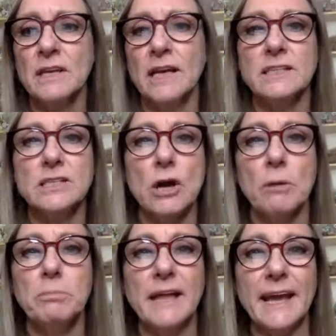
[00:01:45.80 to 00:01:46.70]
It's called
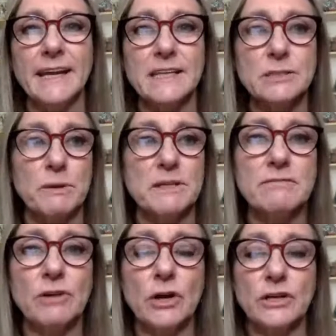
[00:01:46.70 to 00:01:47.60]
Play and
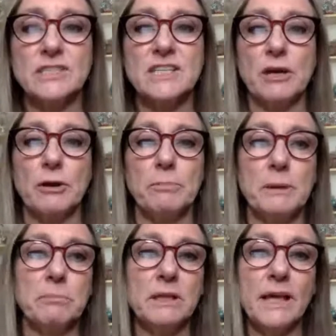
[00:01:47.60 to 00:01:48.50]
Expressive Arts Therapy
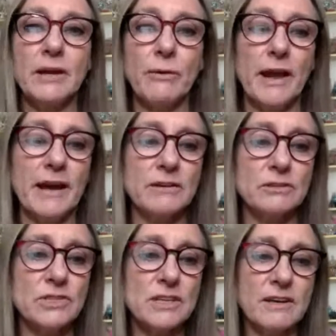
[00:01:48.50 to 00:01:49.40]

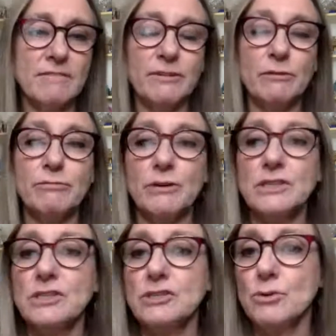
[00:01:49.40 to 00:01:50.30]
Playground. Feel free
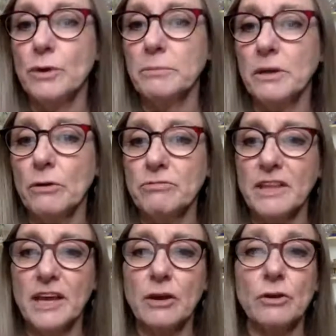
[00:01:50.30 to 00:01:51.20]
to join me over
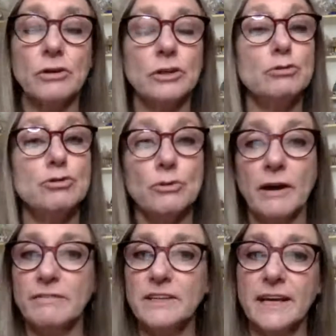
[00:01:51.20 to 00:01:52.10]
there. You do
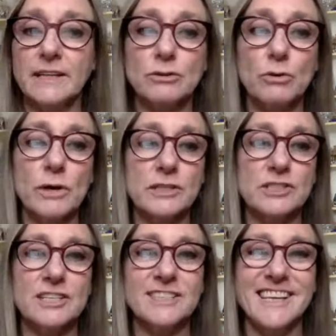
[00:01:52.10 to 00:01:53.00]
have to answer
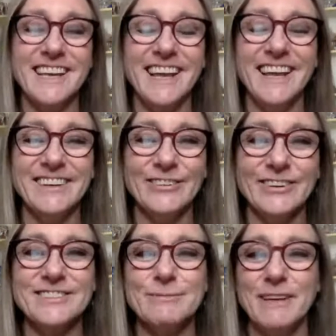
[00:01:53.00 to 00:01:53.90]
questions in order
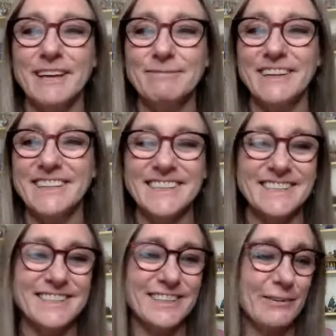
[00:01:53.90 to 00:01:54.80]
to be admitted
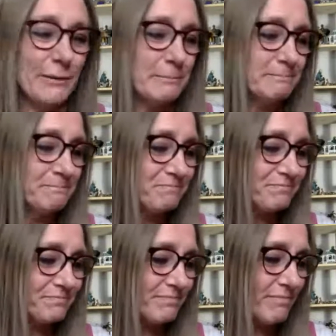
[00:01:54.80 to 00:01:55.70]
into the group.
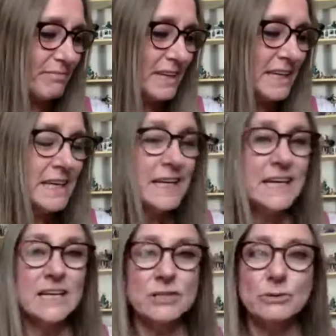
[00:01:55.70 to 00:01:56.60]

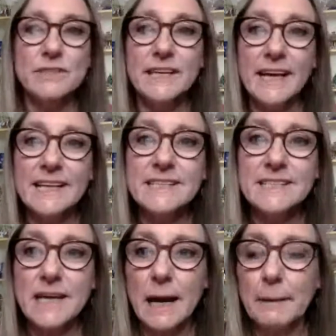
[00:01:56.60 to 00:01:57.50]
So today's
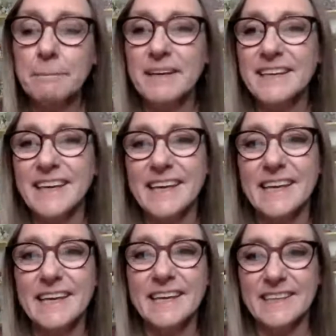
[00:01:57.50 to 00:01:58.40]
topic
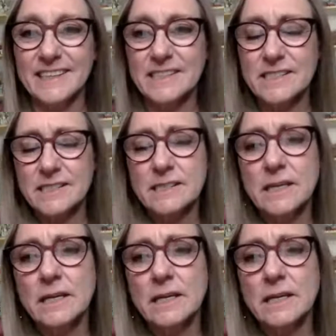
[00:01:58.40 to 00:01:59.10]
is